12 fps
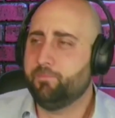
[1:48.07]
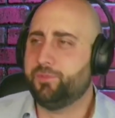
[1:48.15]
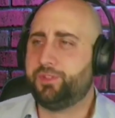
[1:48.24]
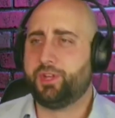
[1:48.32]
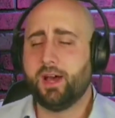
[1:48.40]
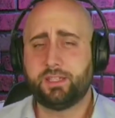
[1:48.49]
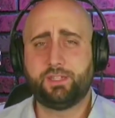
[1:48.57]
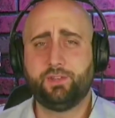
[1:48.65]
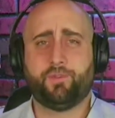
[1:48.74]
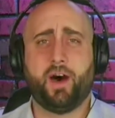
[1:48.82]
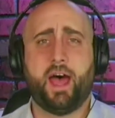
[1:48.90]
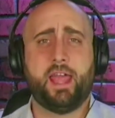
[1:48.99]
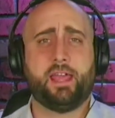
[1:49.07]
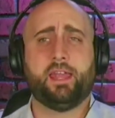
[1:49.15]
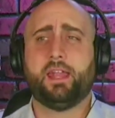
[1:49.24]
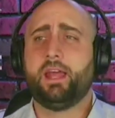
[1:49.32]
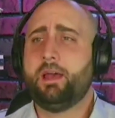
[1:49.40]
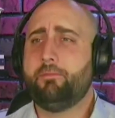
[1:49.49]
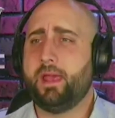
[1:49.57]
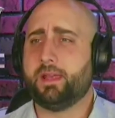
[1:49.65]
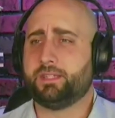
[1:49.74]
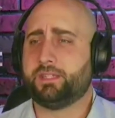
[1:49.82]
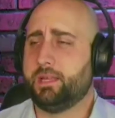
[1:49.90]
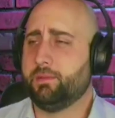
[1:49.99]
Justifying it makes
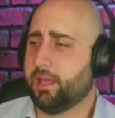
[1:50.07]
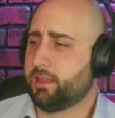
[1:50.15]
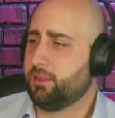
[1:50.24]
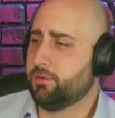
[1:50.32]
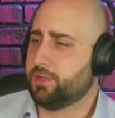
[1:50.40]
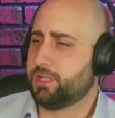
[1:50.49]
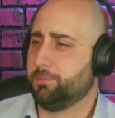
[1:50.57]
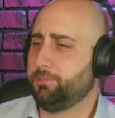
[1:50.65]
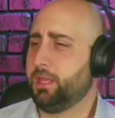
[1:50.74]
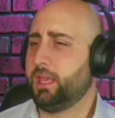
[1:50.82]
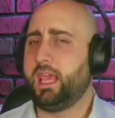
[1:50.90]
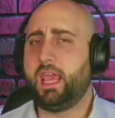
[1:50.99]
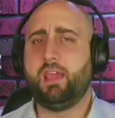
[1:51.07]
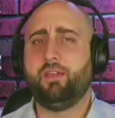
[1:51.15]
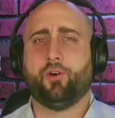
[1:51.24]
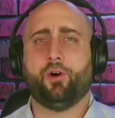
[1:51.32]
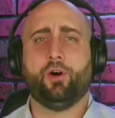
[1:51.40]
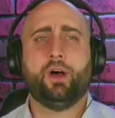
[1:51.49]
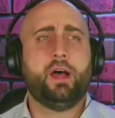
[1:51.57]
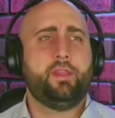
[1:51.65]
it seem like there was something evil